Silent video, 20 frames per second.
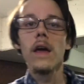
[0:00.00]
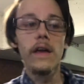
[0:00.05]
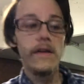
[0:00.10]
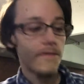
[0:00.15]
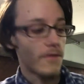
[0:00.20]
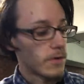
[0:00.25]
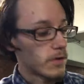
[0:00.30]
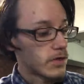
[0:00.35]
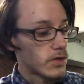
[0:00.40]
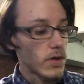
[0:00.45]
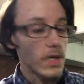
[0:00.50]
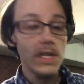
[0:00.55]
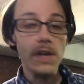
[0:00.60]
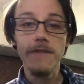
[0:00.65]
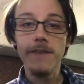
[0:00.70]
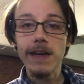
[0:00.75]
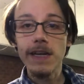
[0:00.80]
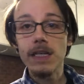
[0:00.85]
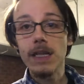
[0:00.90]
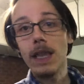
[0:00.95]
If you enjoyed, don't
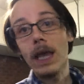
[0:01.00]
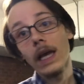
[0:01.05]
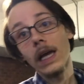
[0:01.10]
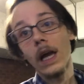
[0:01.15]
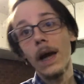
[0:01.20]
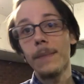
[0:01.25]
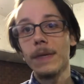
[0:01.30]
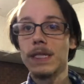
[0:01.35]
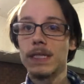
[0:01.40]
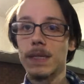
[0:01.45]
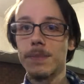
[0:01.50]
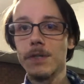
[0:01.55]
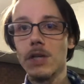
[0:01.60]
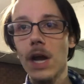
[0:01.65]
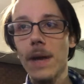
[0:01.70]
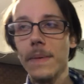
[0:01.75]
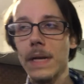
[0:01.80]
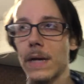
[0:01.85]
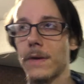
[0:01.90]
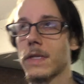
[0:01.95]
forget to like, comment, and
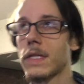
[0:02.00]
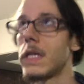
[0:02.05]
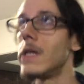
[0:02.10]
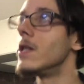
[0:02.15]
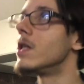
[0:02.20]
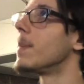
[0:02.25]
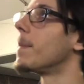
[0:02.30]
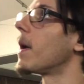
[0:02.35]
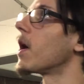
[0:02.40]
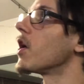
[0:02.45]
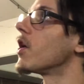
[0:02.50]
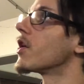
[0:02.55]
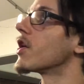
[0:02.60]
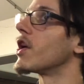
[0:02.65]
subscribe, and I will see you tomorrow.